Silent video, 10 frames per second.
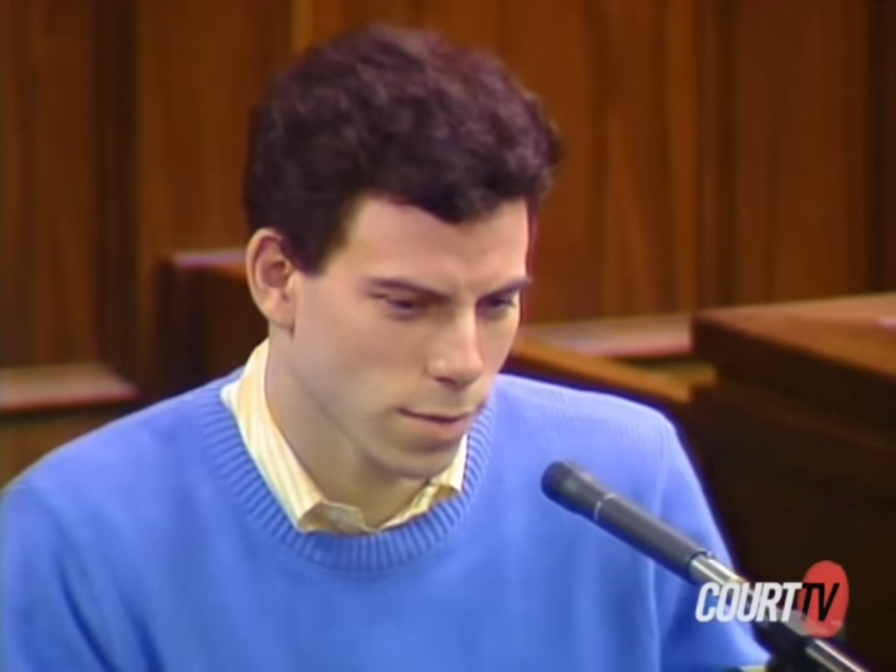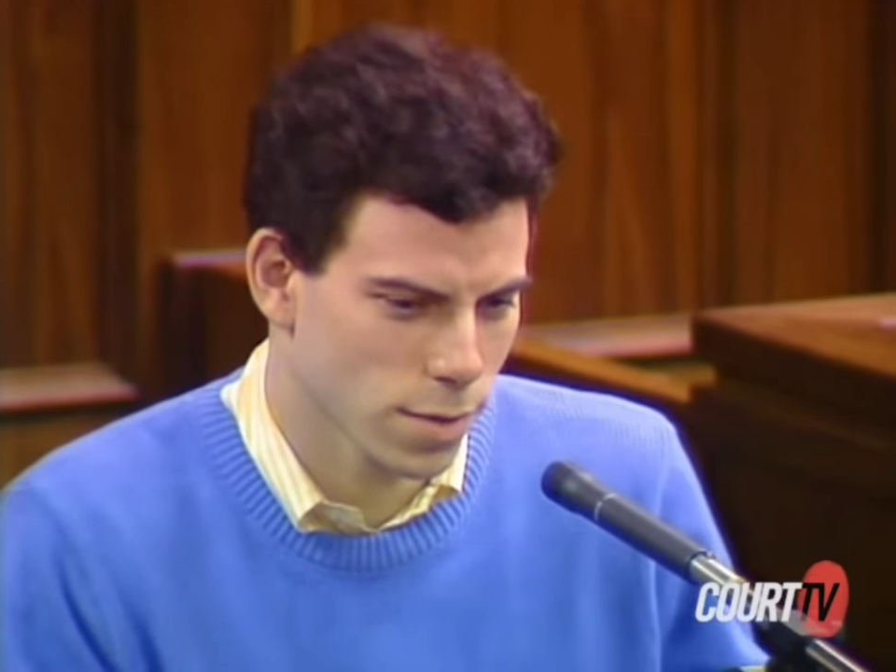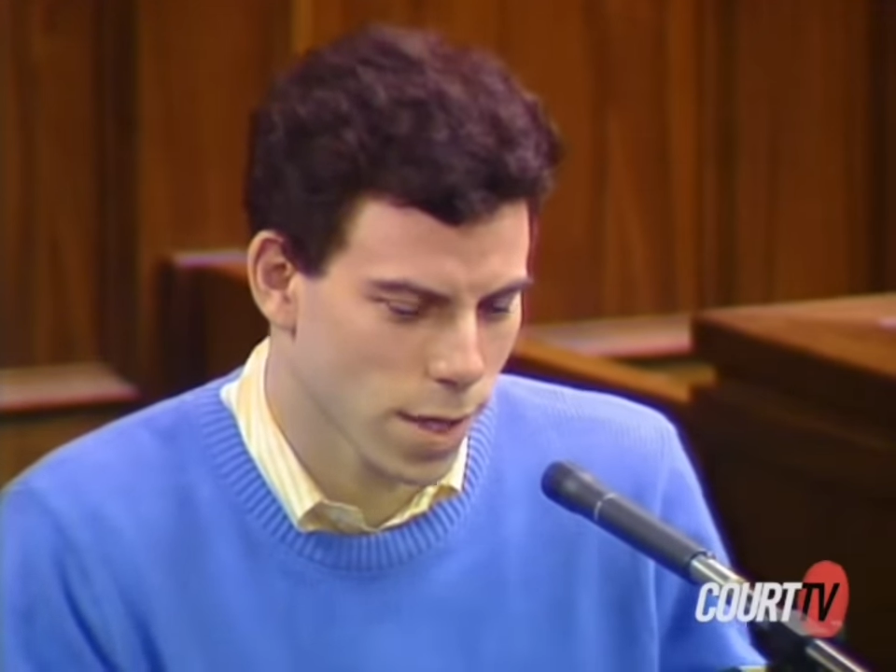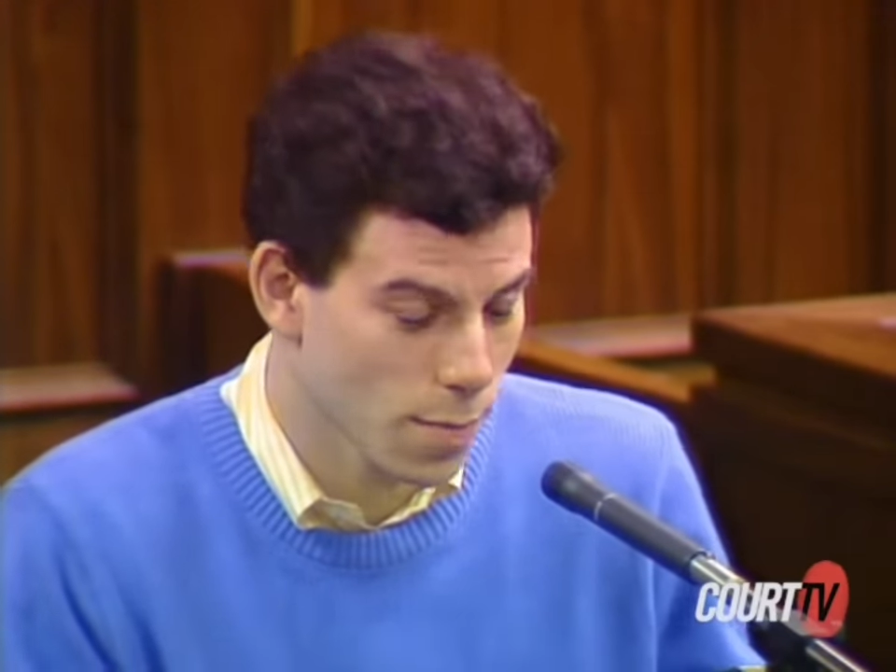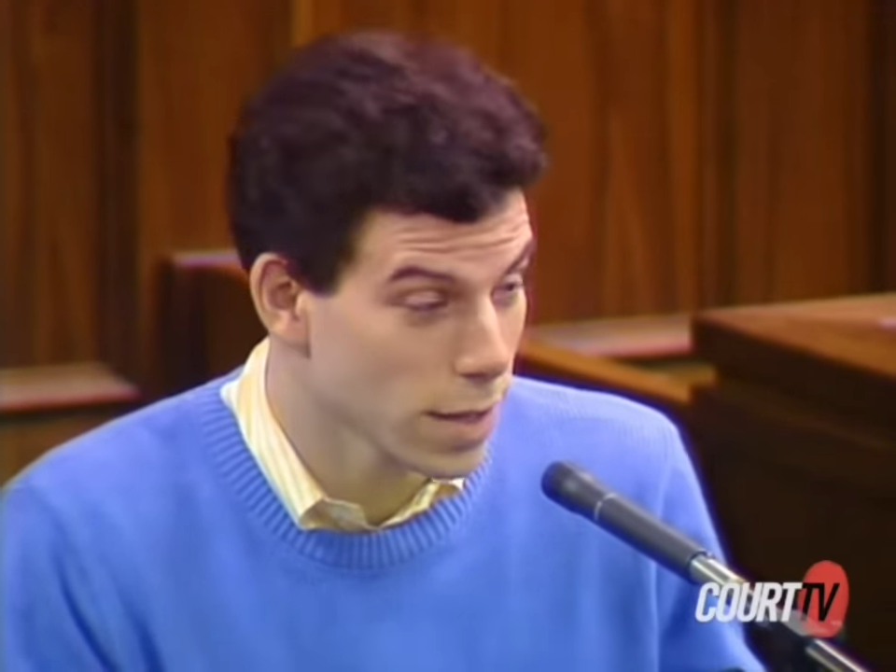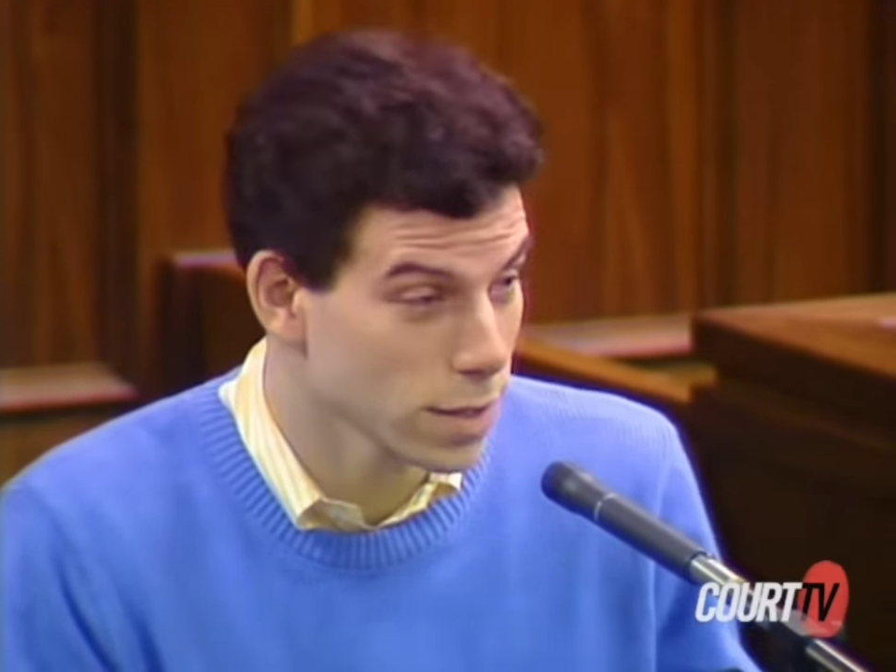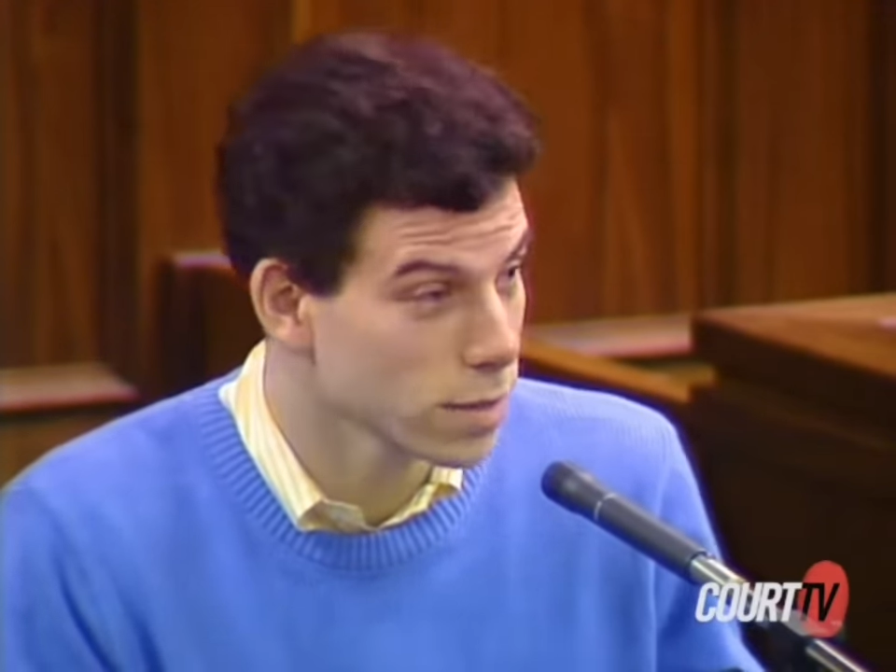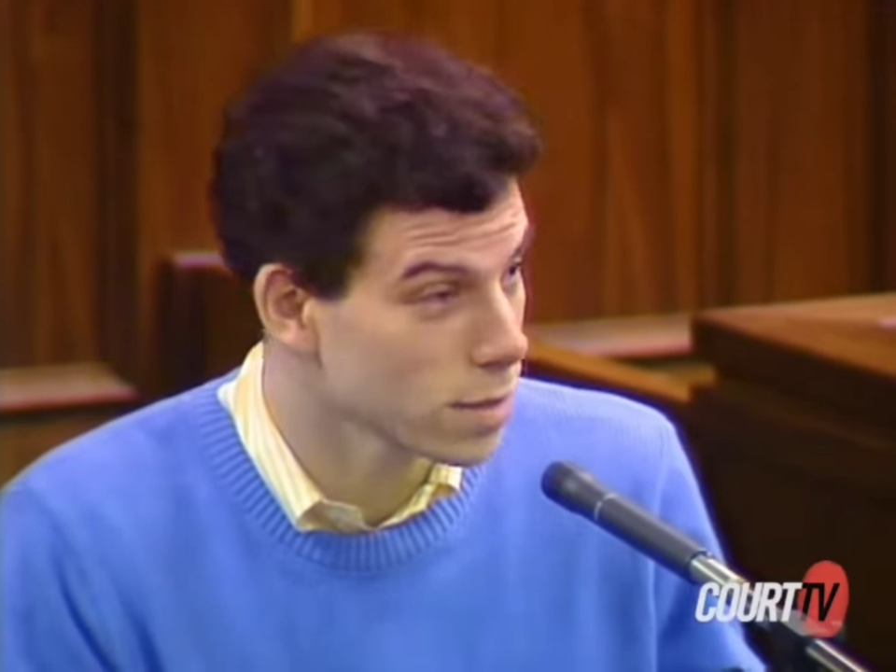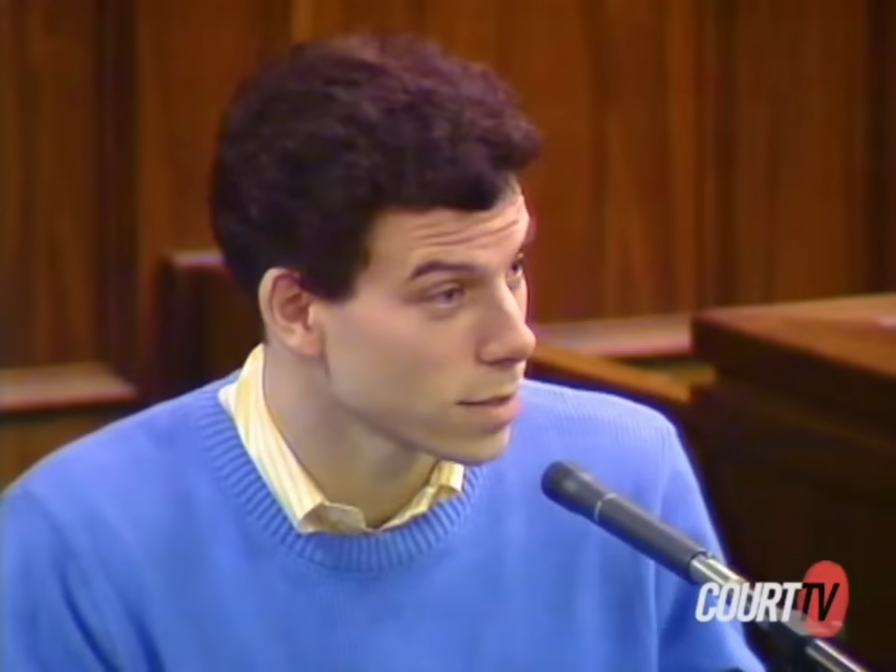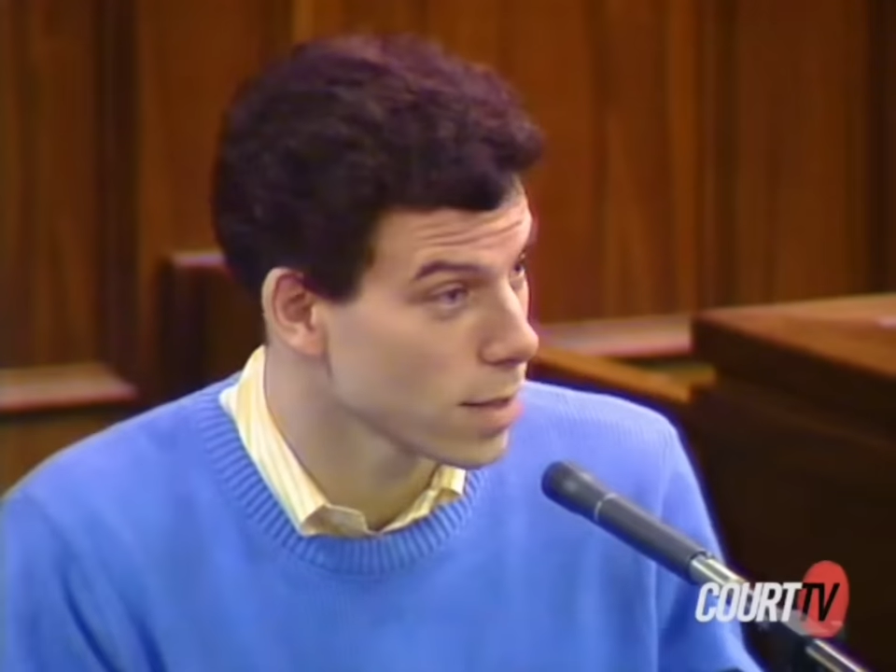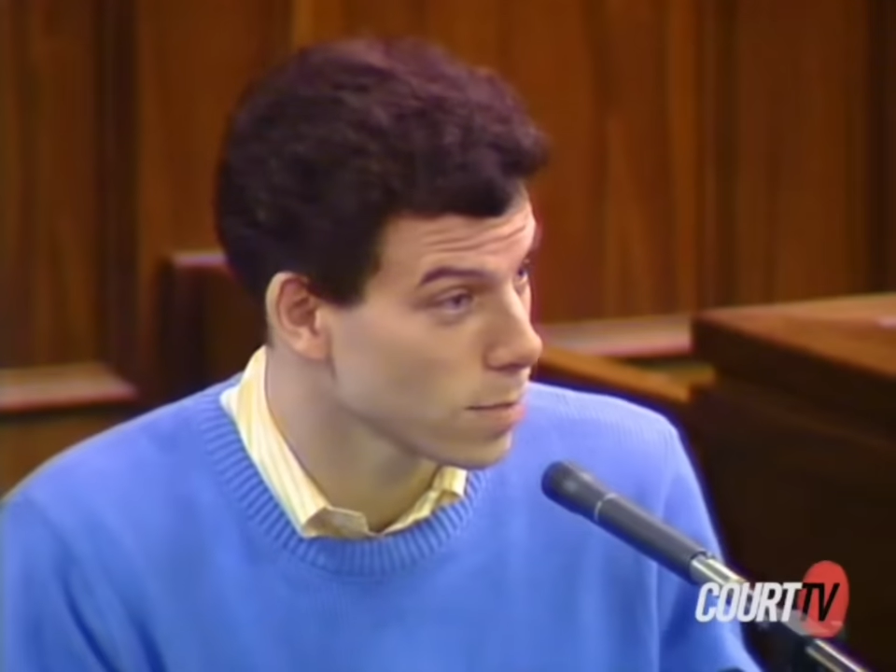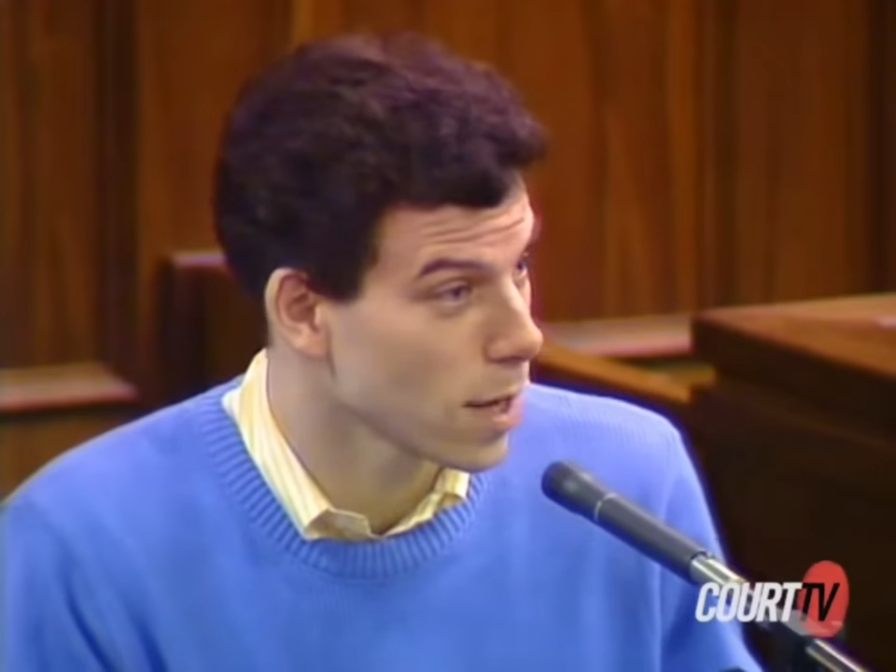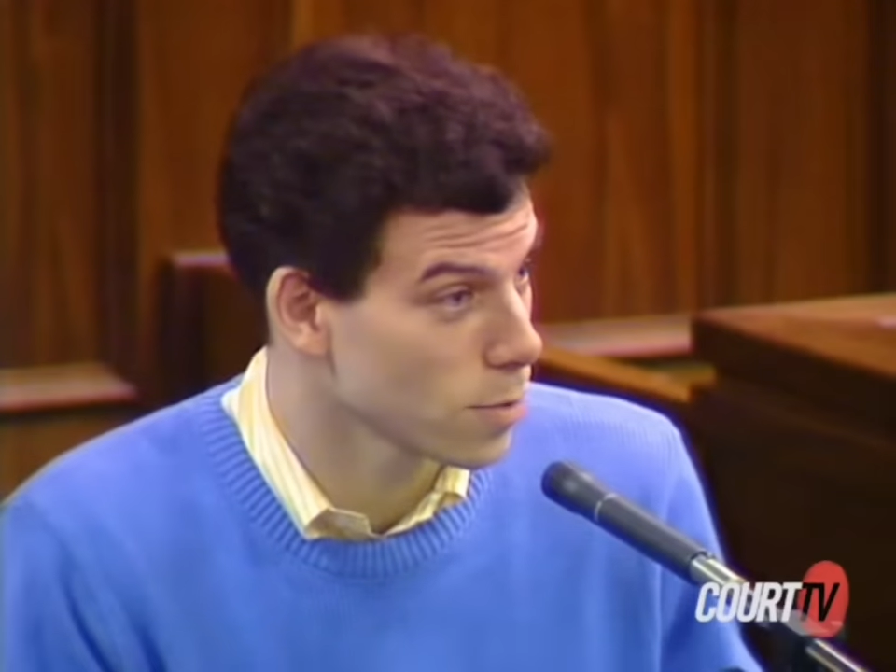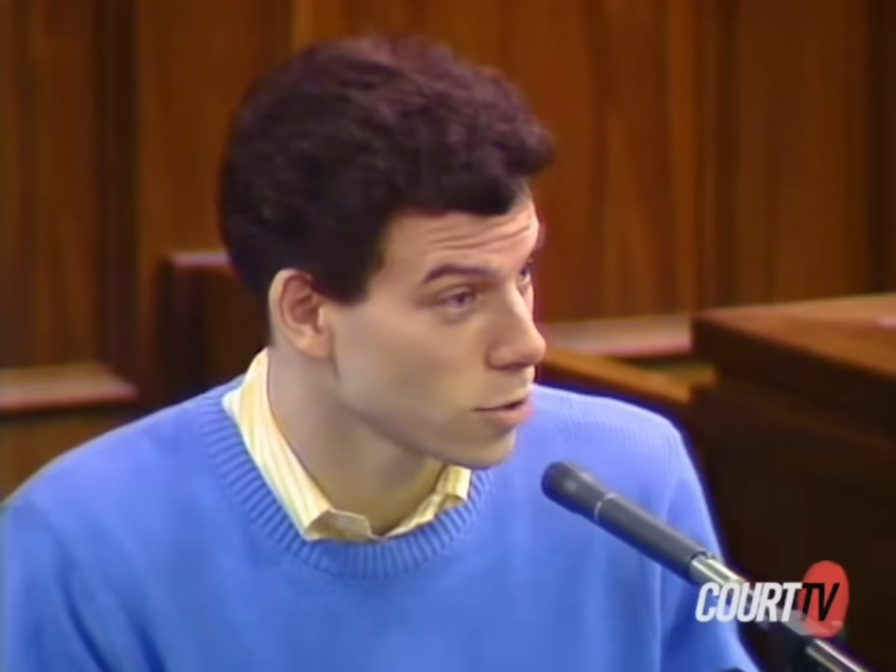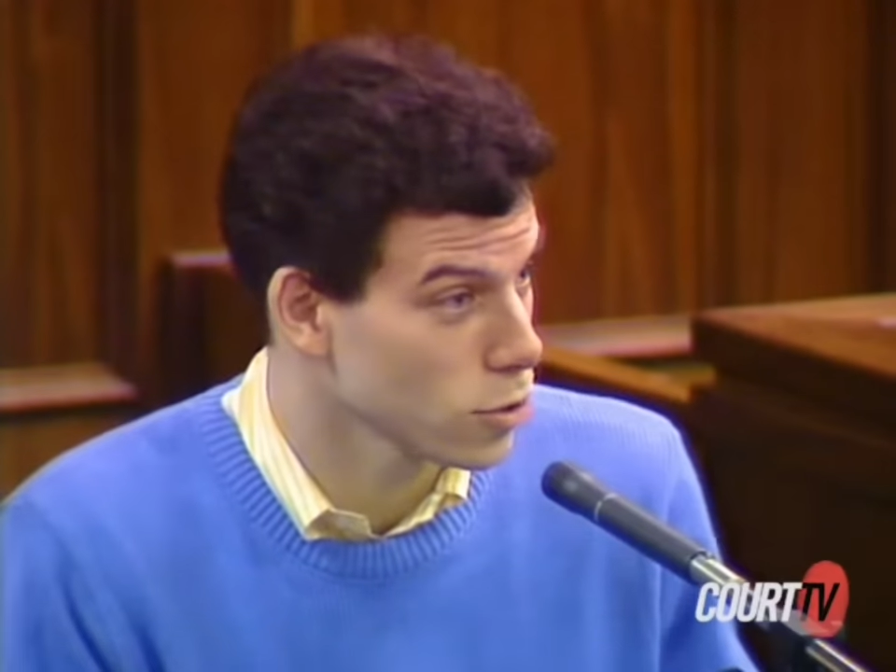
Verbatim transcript: same basically the same type of